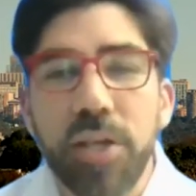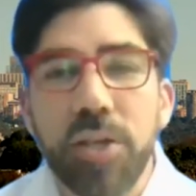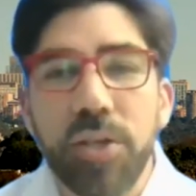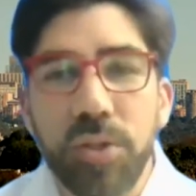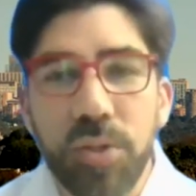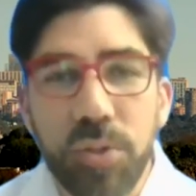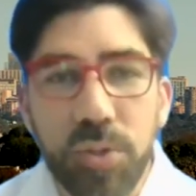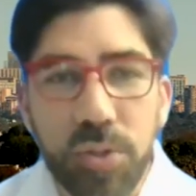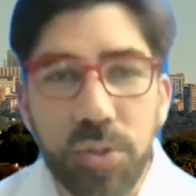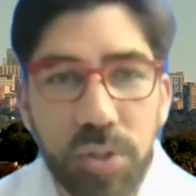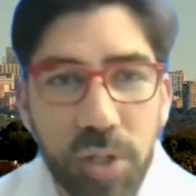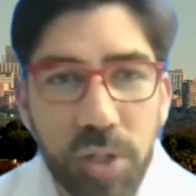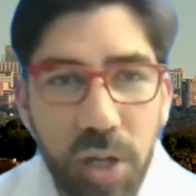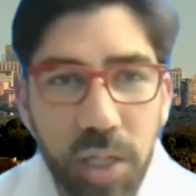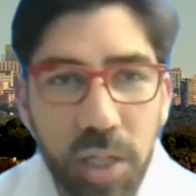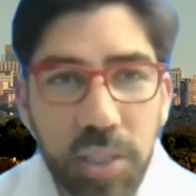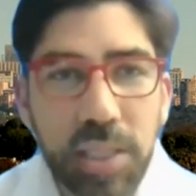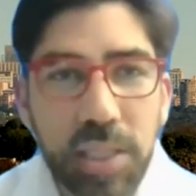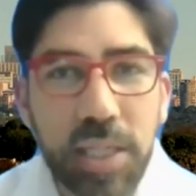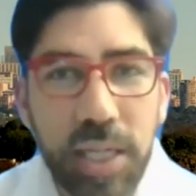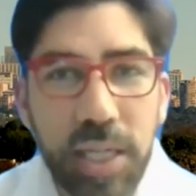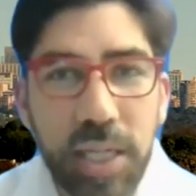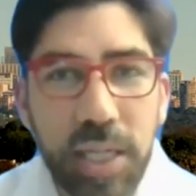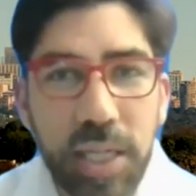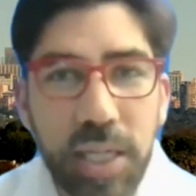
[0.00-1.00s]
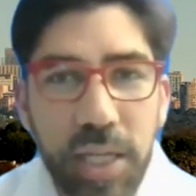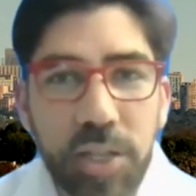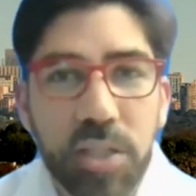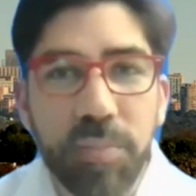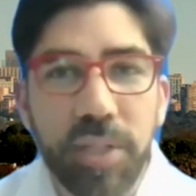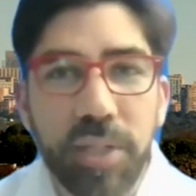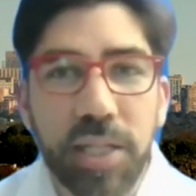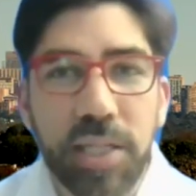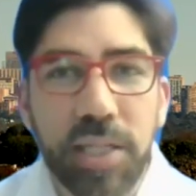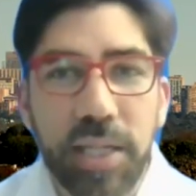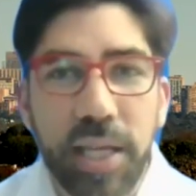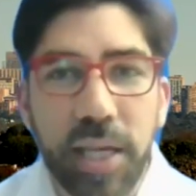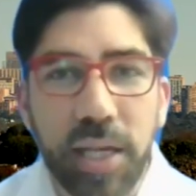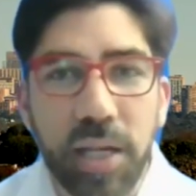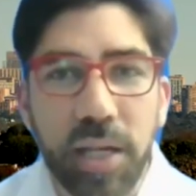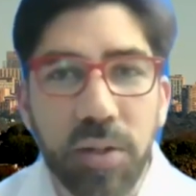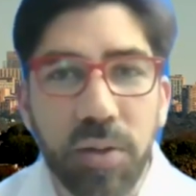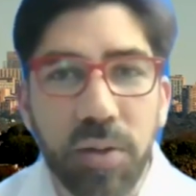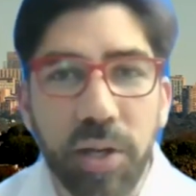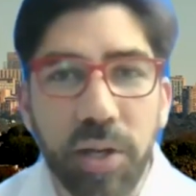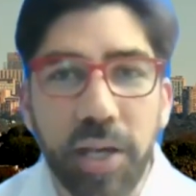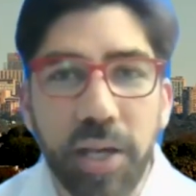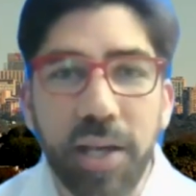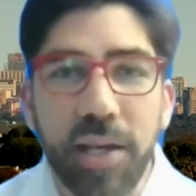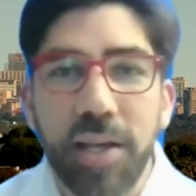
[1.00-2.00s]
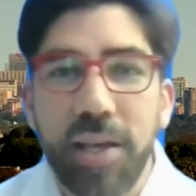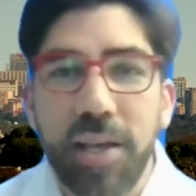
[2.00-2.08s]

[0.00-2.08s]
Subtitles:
You do not need to be a tech lawyer.